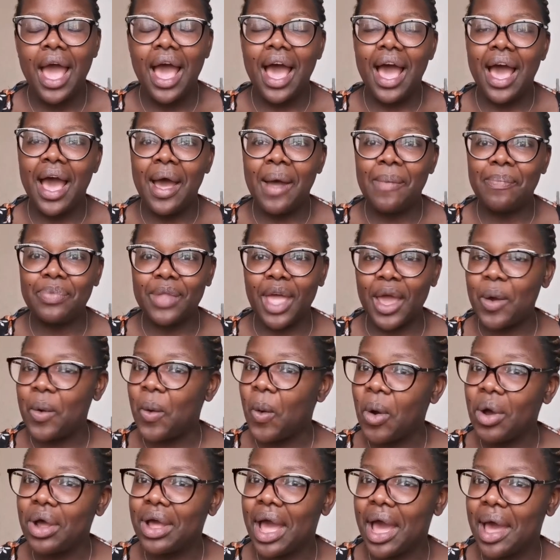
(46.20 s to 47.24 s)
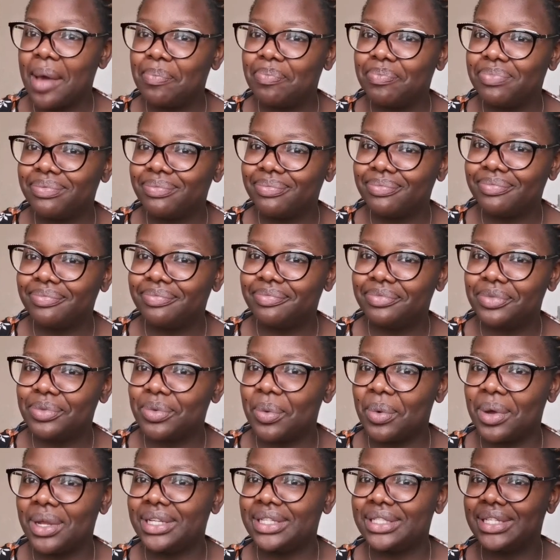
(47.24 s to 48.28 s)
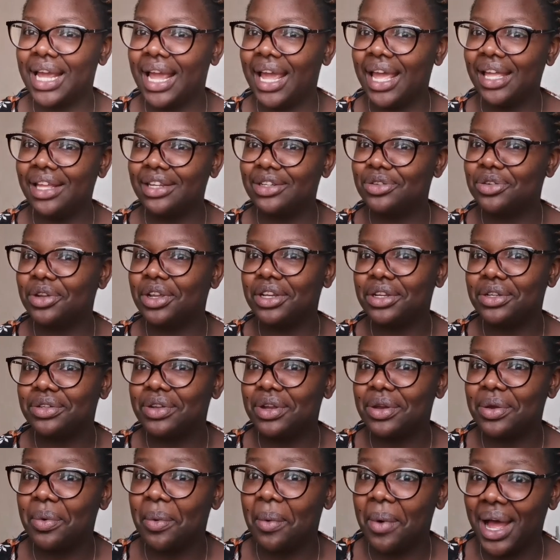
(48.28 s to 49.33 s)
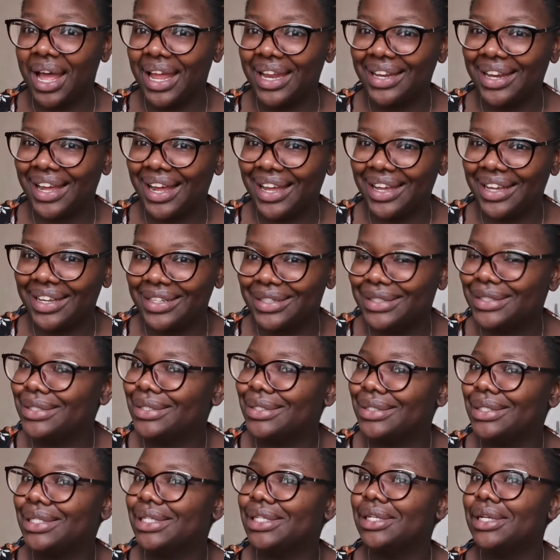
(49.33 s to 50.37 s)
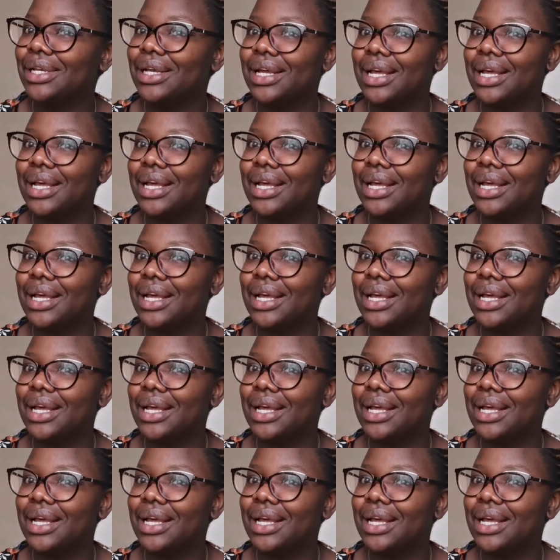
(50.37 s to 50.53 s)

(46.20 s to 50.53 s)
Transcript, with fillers: um, I woke up one day in 2021, August,